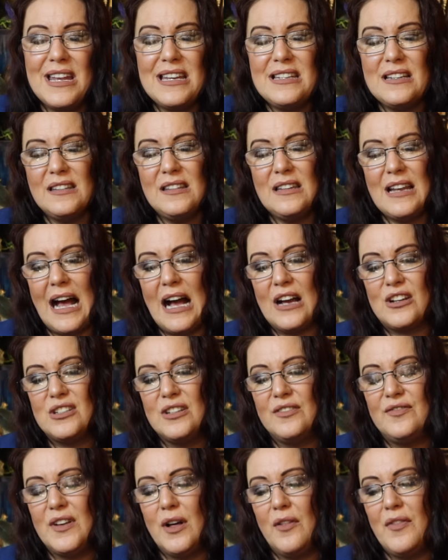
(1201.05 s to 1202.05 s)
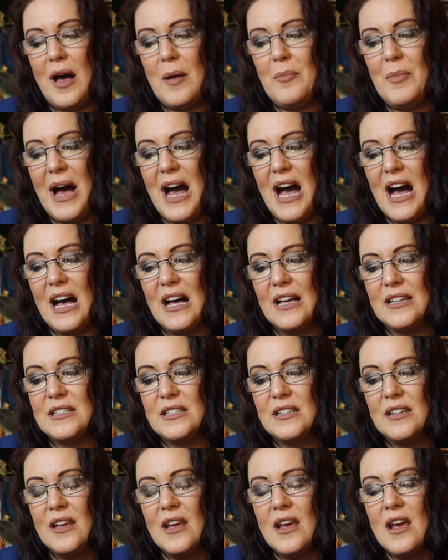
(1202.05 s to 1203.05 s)
It doesn't actually feel that
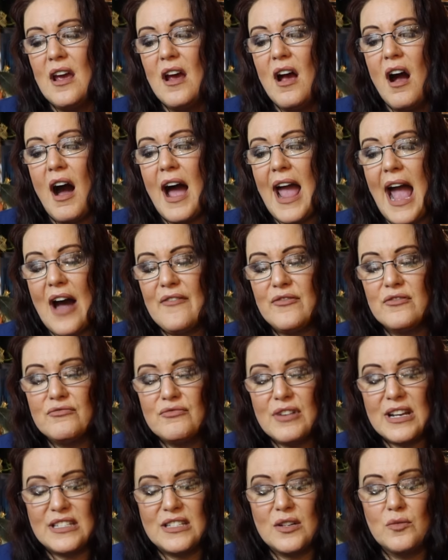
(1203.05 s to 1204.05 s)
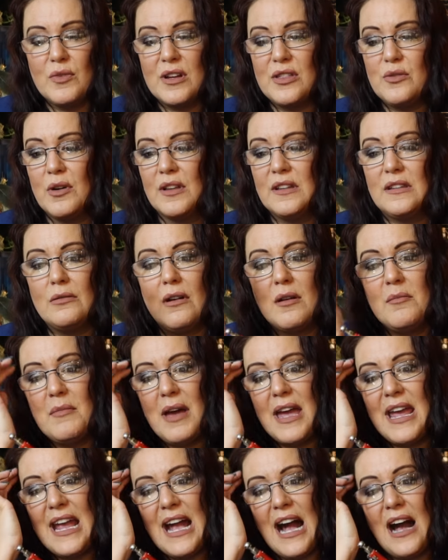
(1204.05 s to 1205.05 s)
bad. I haven't written with one, so I
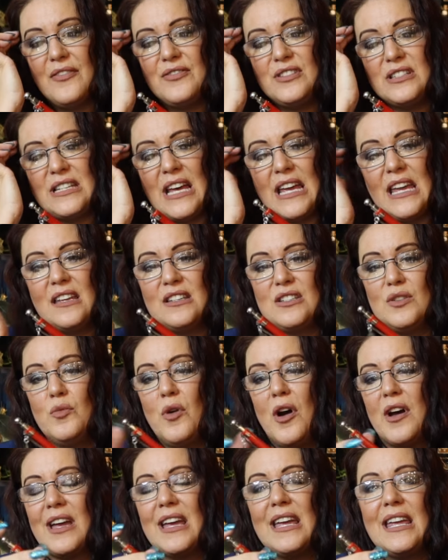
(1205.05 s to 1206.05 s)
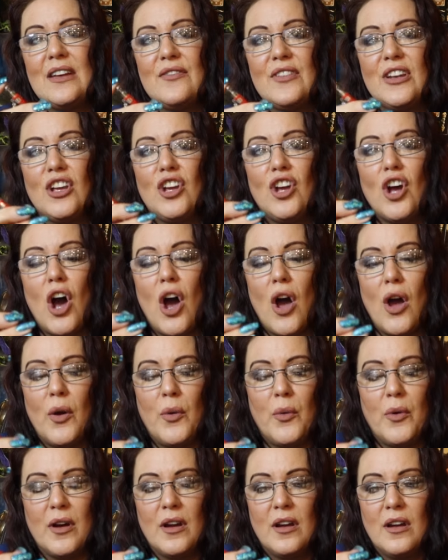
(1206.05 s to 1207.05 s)
may have to take it to work and give it a
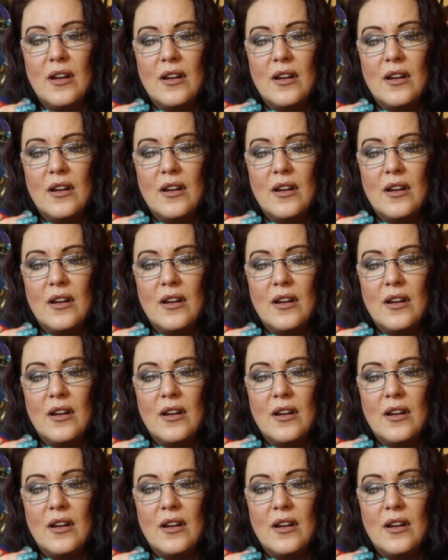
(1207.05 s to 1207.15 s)
go.